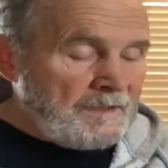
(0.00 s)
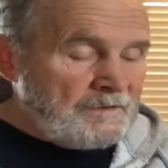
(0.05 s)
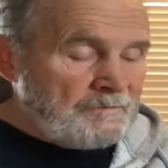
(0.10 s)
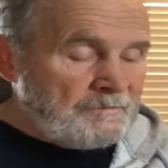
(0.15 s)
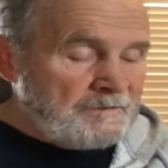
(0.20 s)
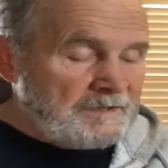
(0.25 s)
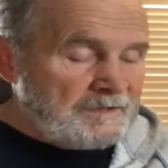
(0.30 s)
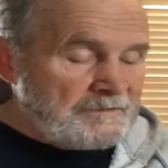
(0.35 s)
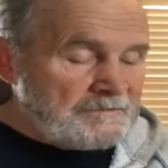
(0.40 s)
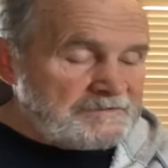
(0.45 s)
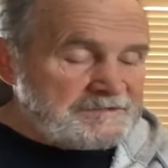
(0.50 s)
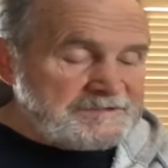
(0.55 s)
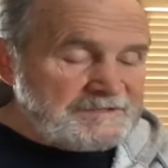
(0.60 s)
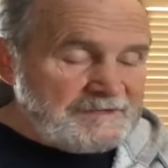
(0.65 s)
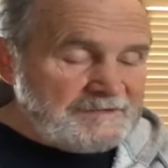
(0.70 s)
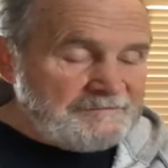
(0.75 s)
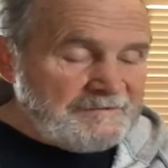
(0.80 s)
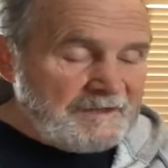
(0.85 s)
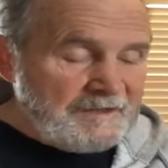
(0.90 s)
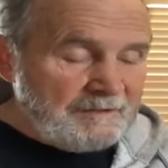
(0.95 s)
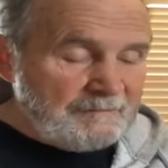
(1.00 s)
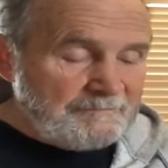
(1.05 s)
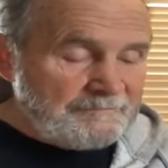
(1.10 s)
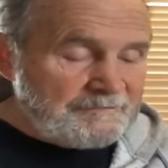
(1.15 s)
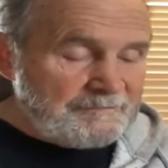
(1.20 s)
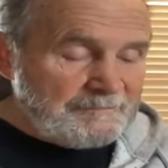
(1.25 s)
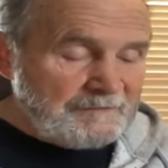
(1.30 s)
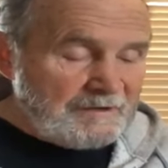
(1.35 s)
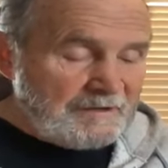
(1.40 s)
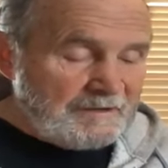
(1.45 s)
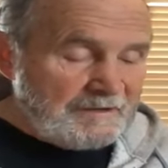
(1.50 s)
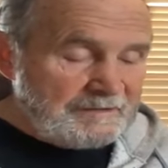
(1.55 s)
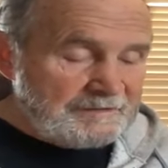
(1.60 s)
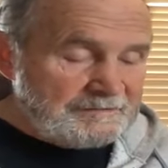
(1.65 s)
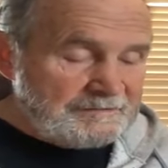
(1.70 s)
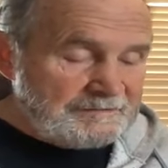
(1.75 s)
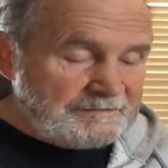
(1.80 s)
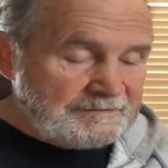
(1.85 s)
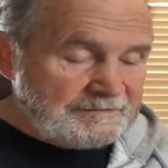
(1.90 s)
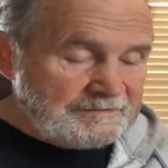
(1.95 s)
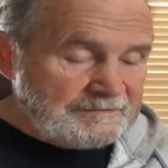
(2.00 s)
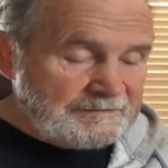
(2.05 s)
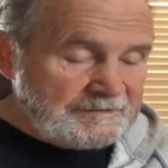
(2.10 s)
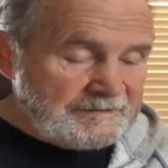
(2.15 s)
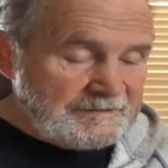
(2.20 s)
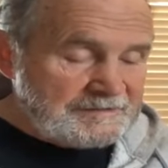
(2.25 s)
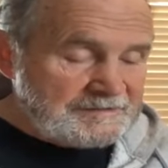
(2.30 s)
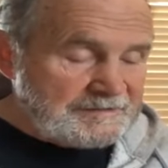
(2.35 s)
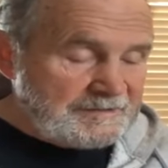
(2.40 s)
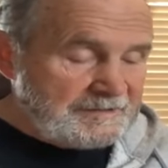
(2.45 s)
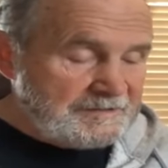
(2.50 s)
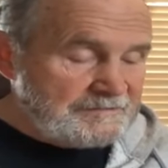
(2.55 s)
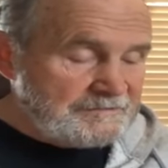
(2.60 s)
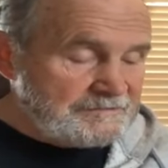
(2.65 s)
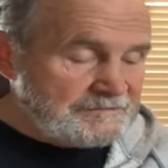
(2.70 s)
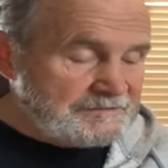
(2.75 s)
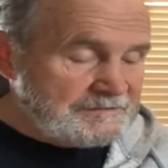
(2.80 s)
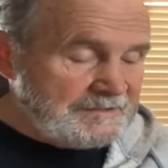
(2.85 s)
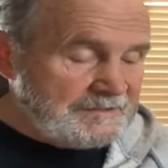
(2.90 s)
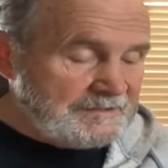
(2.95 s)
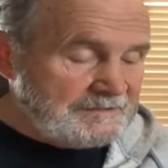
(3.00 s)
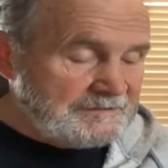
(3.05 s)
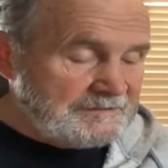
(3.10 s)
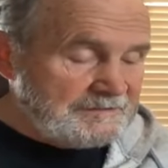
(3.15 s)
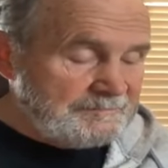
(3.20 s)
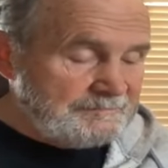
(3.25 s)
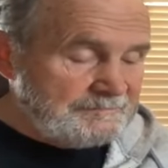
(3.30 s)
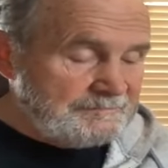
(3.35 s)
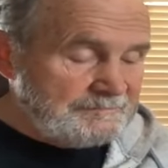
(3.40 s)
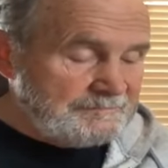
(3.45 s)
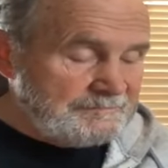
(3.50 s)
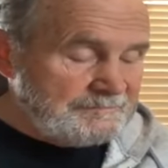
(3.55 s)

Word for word: When I receive help from God, as I understand Him,